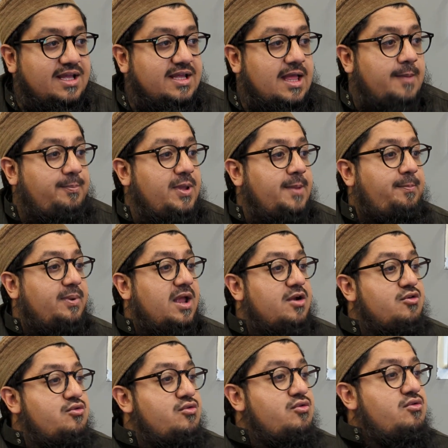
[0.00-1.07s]
that people are
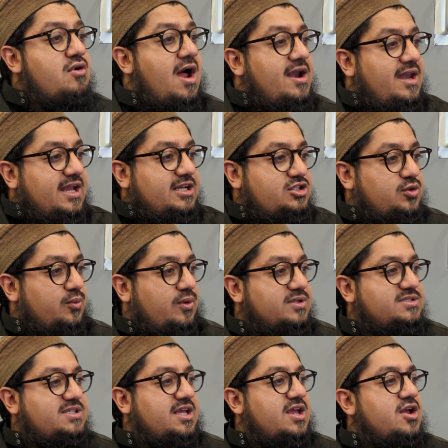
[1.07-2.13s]
running
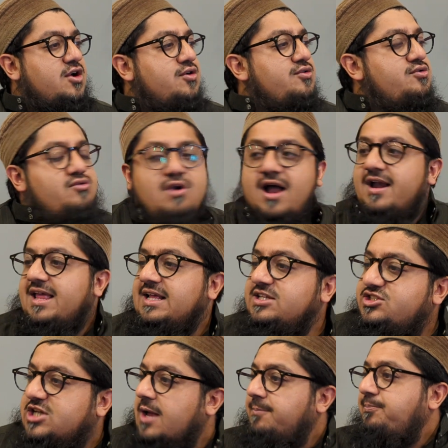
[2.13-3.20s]
towards it, running,
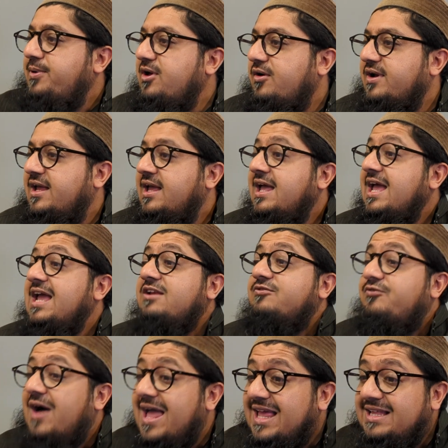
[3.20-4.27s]
jumping on it,
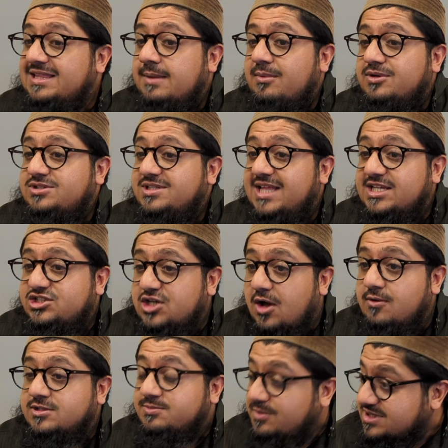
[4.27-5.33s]
inviting them onto their
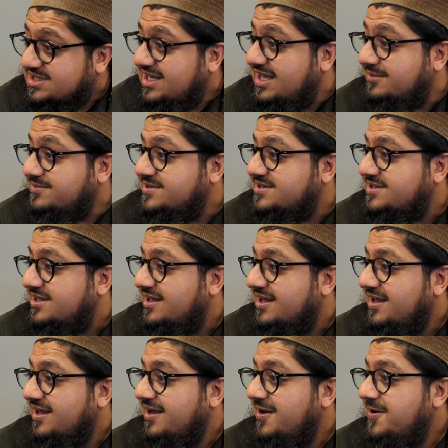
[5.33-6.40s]
shows, Muslims.
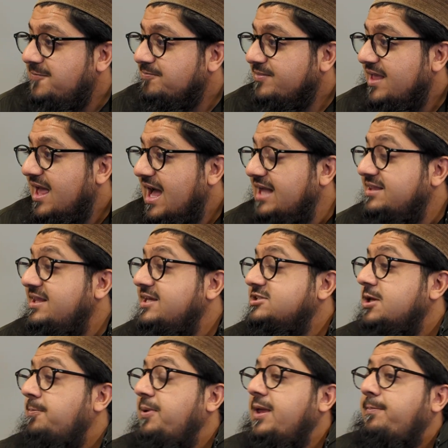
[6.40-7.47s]
And these
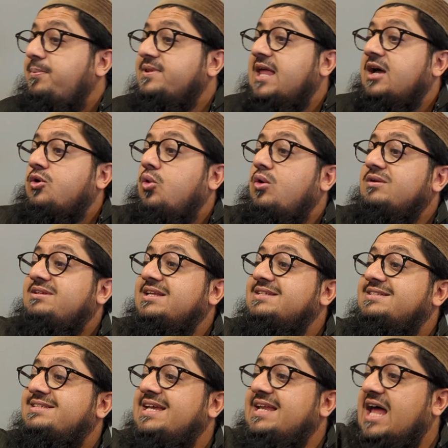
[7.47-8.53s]
are people that call to
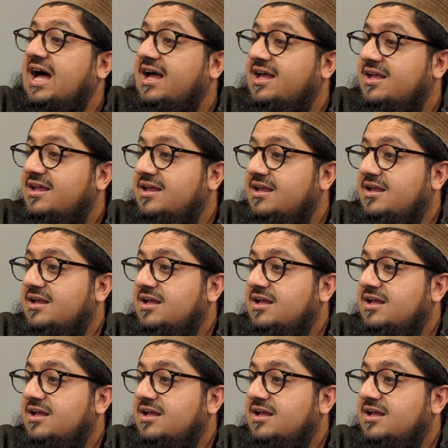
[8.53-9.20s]
zina.